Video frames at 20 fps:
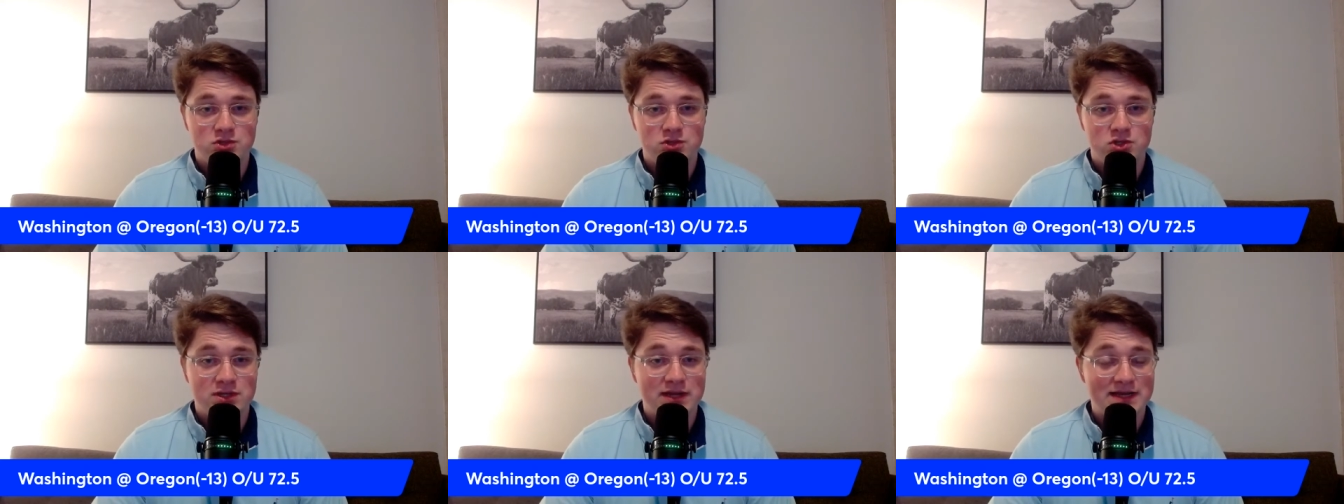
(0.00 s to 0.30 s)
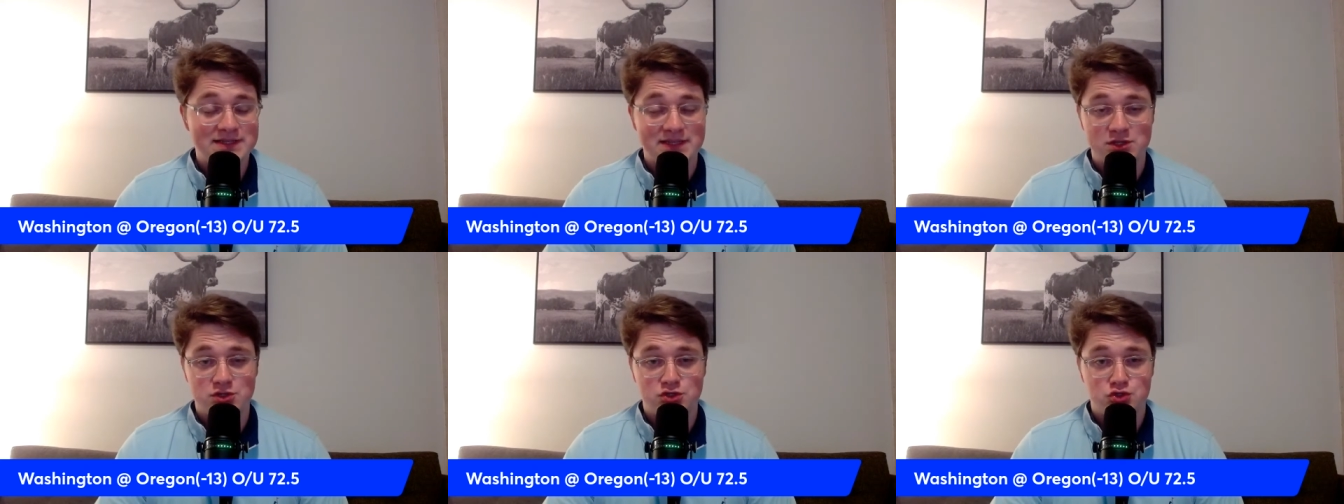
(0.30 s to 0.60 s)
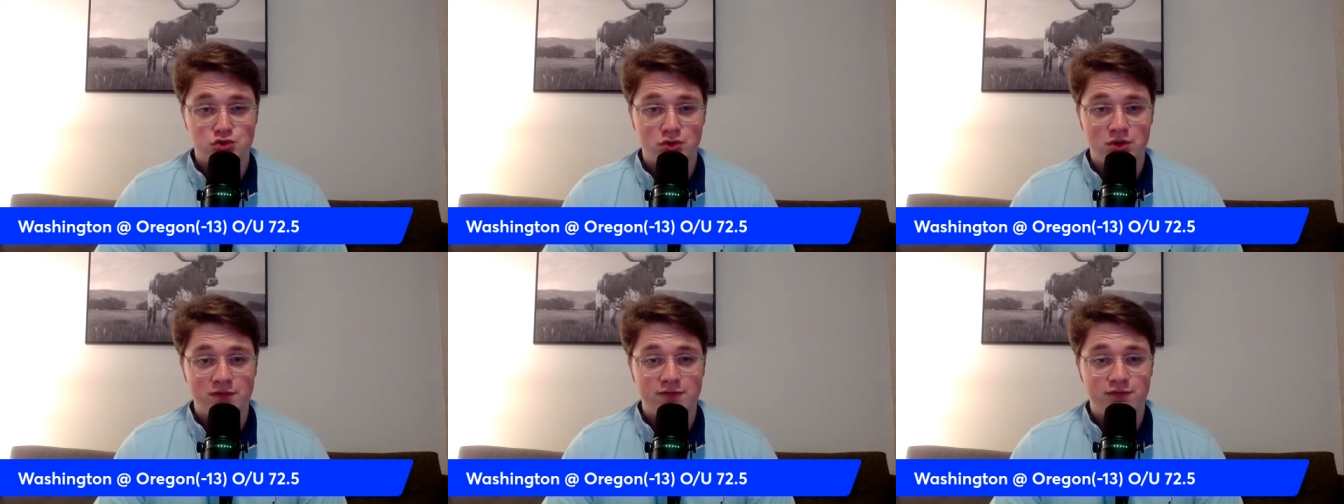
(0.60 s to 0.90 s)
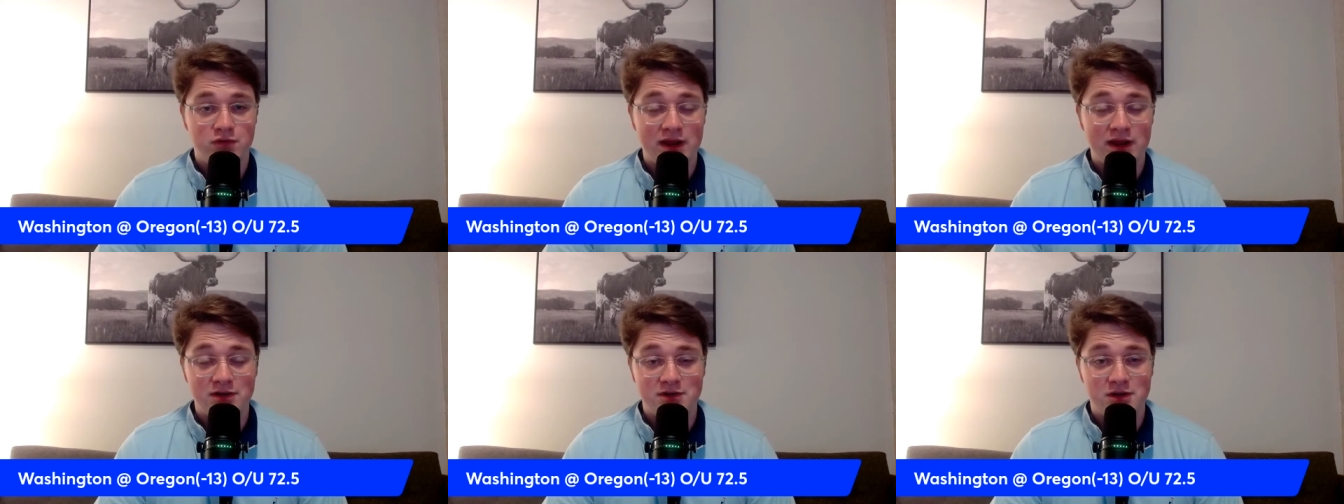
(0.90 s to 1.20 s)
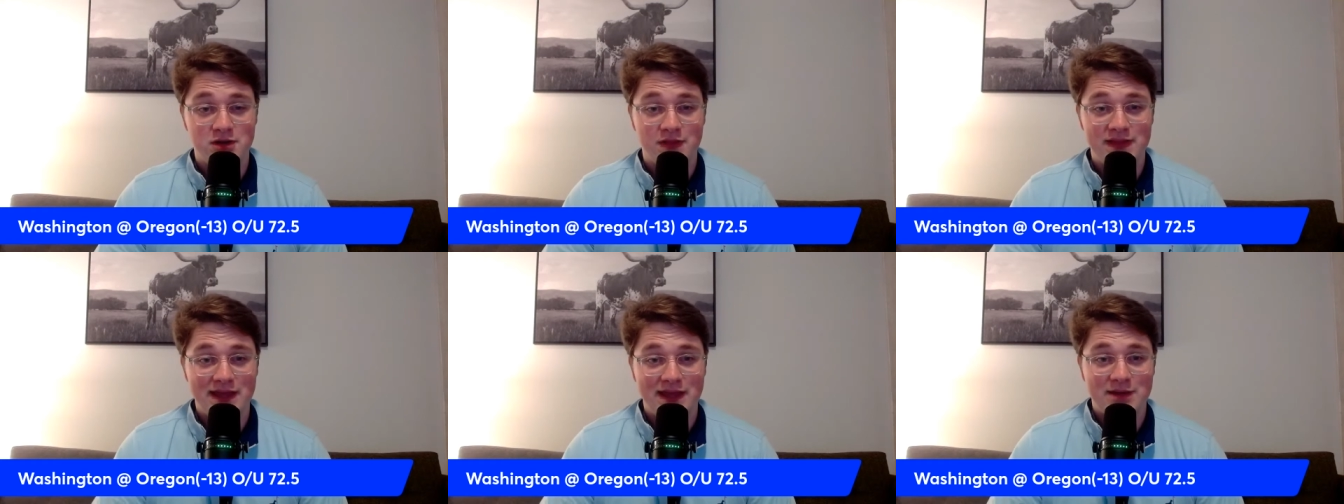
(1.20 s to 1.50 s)
guys like Troy Franklin
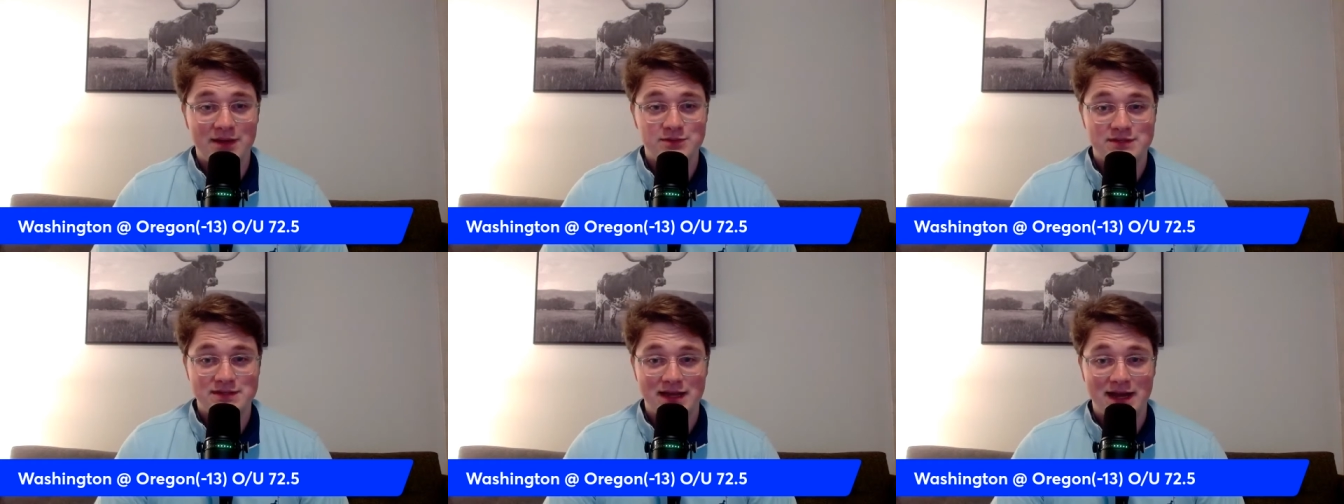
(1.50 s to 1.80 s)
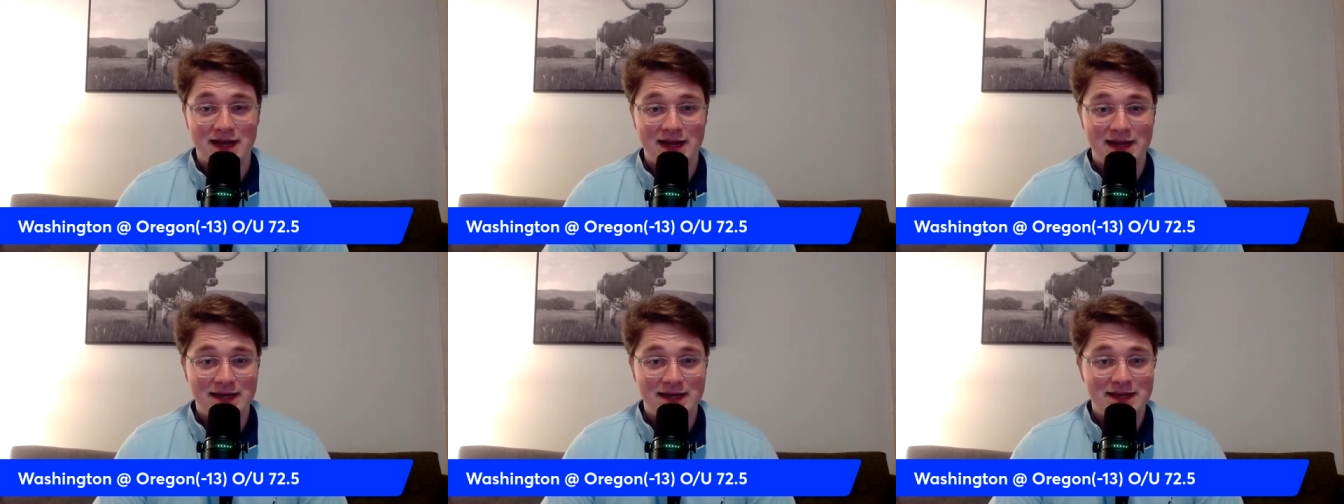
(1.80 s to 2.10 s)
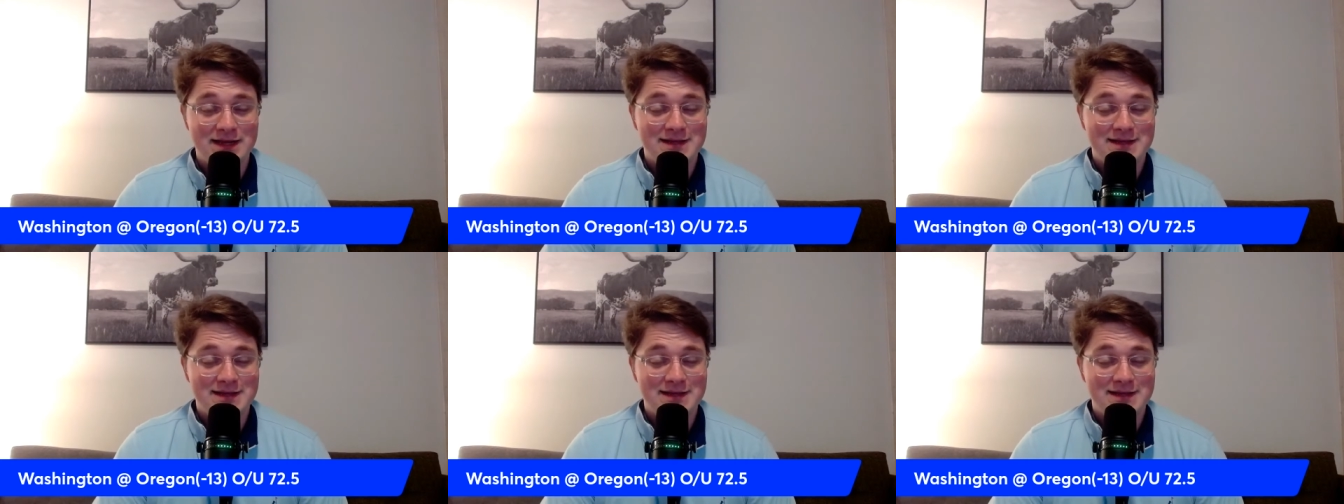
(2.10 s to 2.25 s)
on the outside,